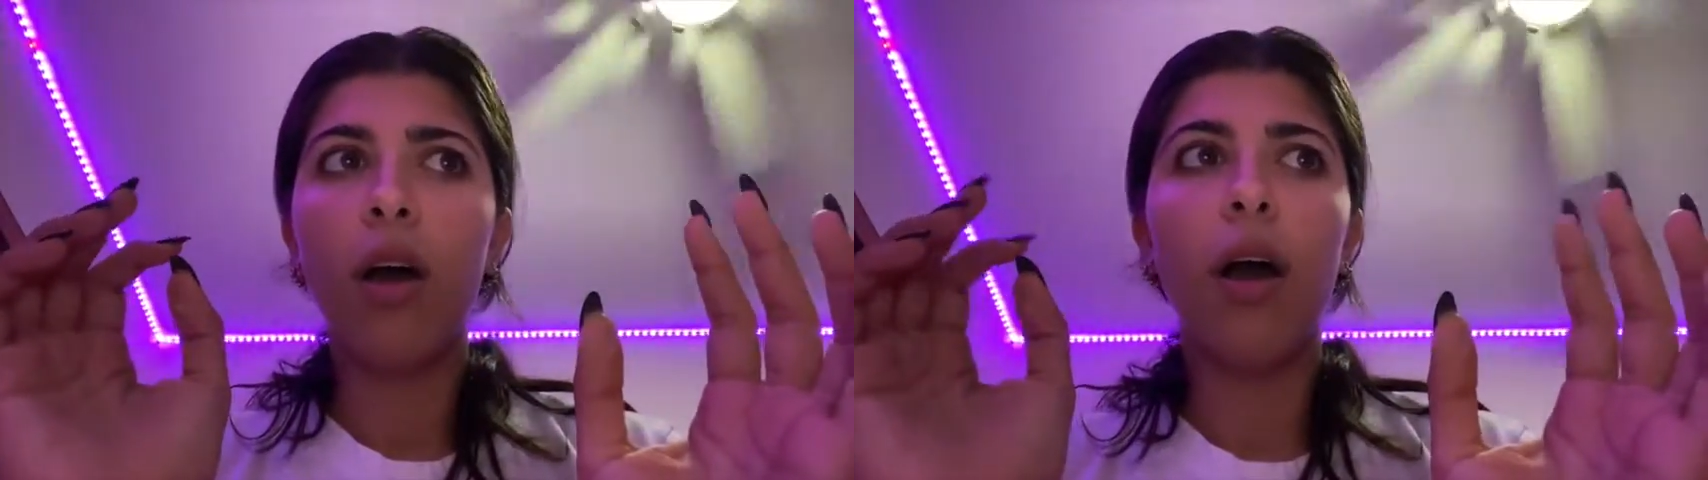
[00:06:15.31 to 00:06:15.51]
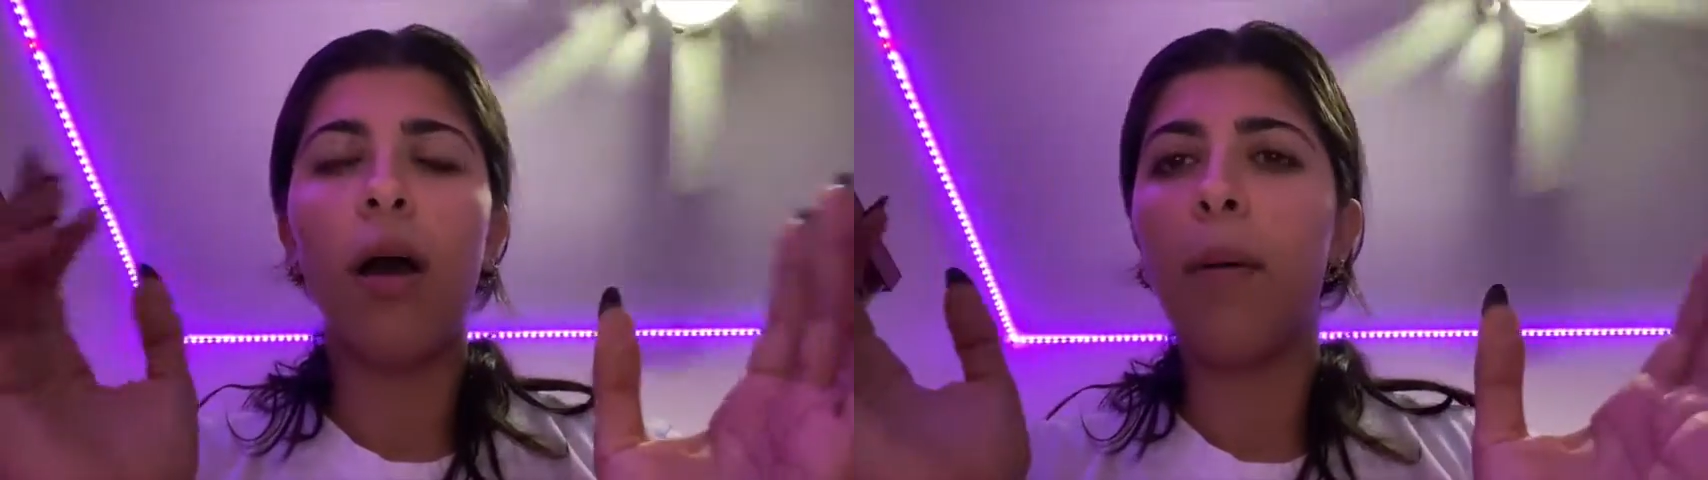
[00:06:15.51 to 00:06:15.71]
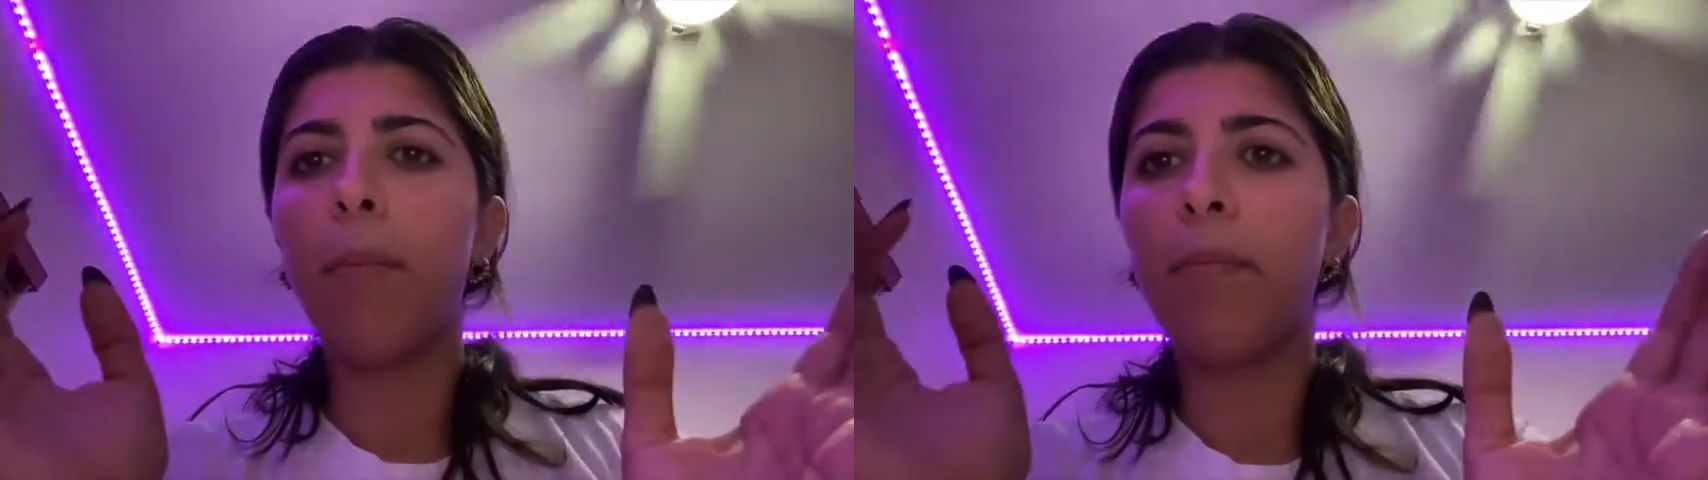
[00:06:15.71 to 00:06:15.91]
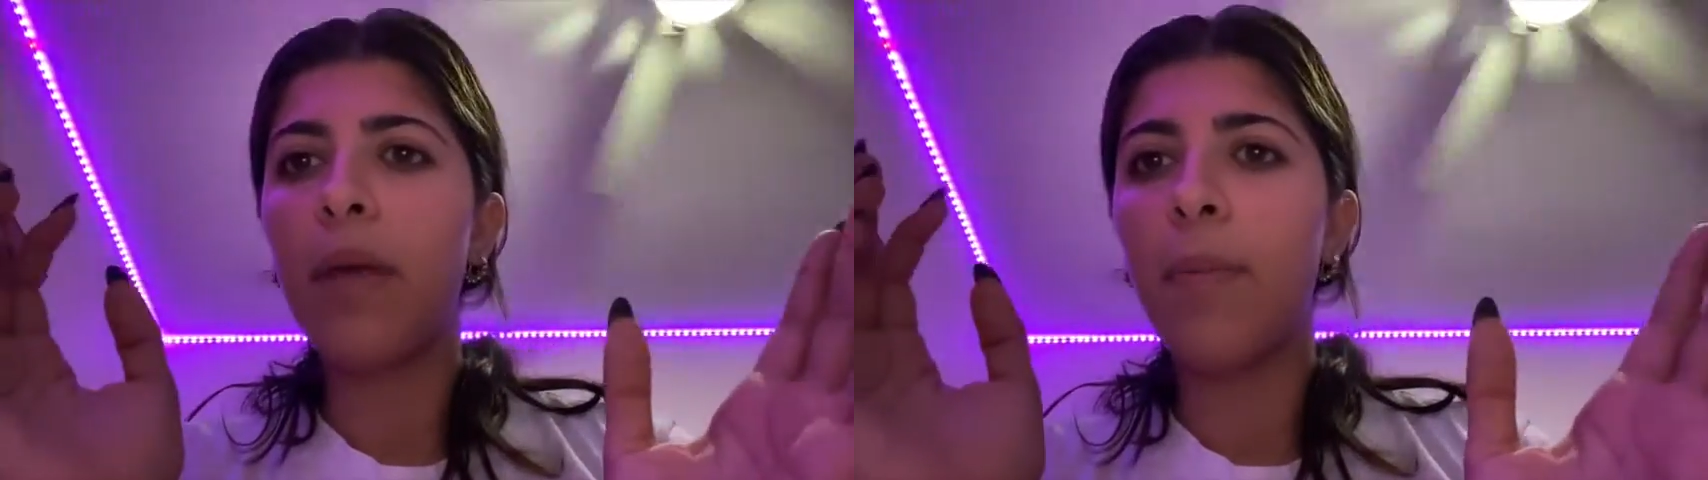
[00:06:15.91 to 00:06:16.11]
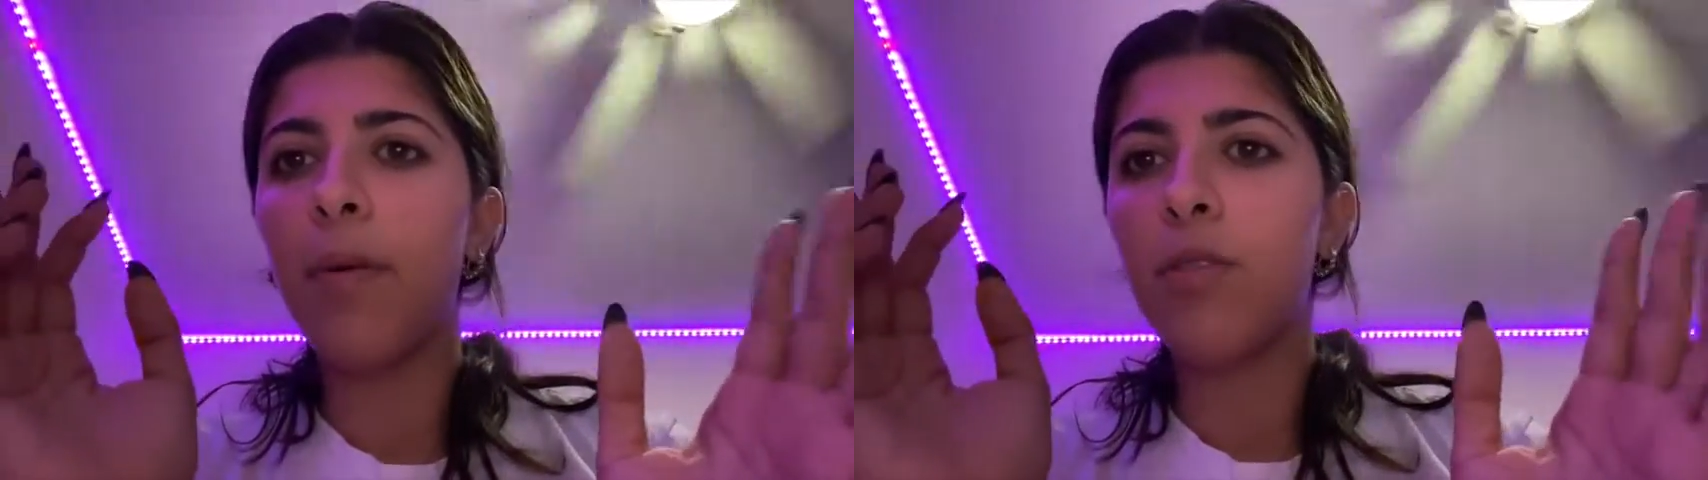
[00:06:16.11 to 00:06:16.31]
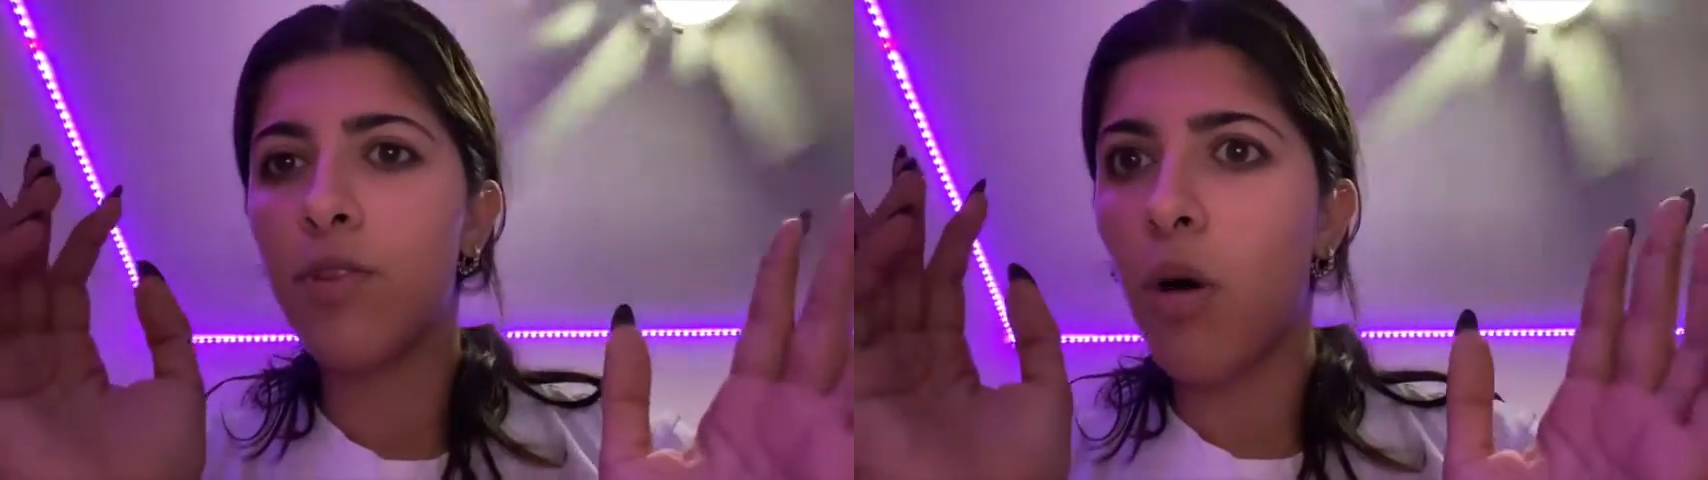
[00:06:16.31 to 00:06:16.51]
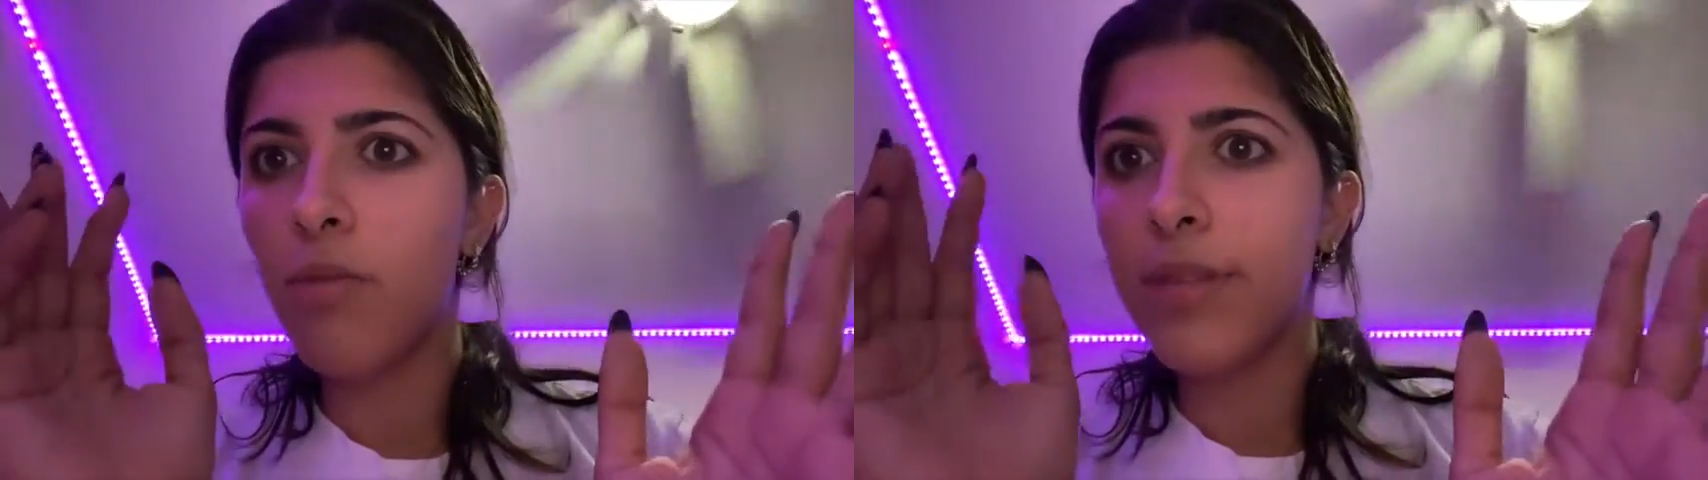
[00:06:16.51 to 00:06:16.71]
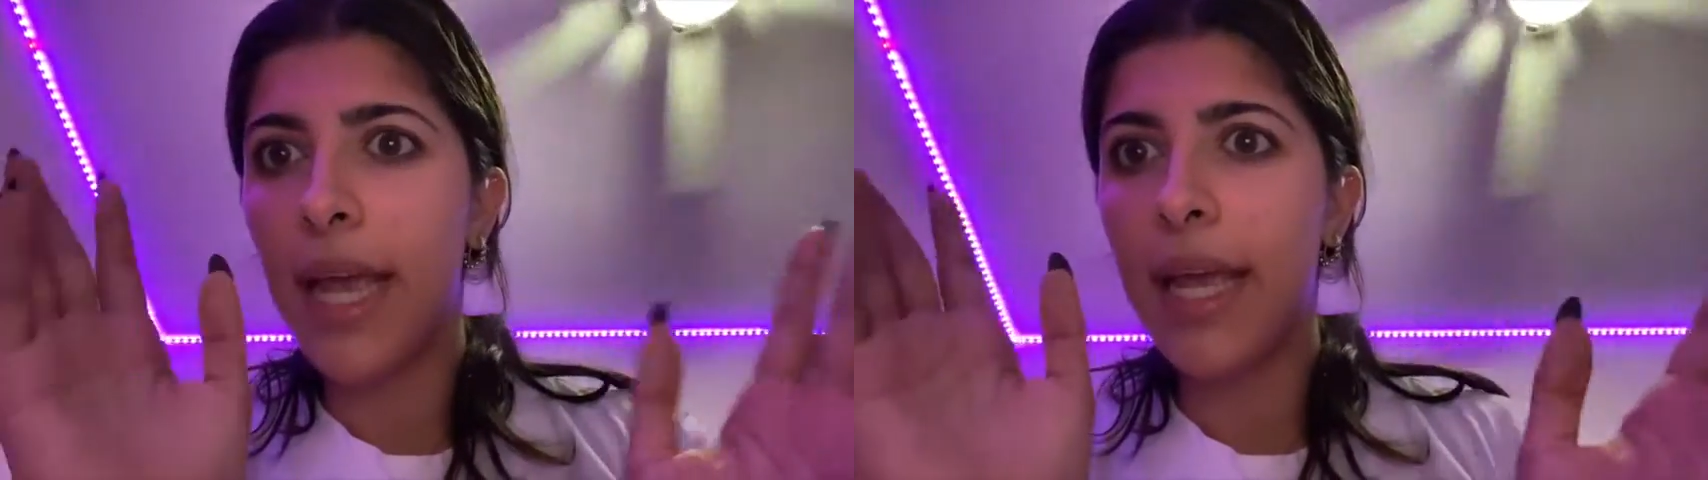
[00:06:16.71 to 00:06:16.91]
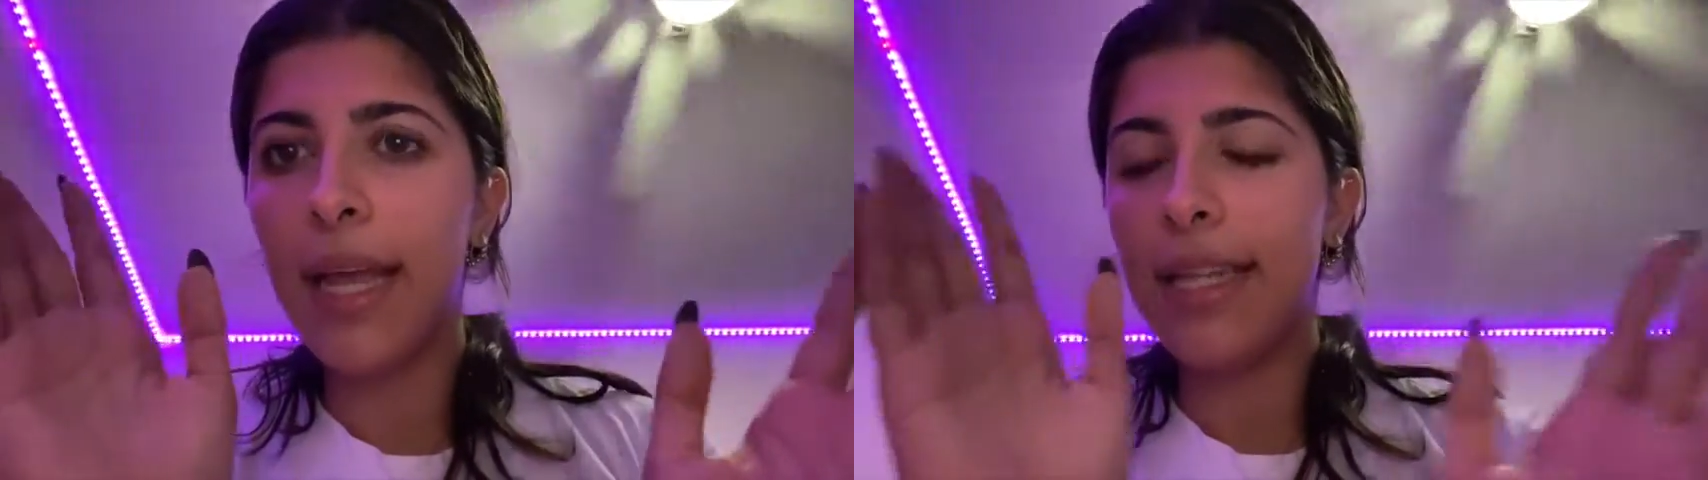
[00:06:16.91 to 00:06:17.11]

um, people don't take it.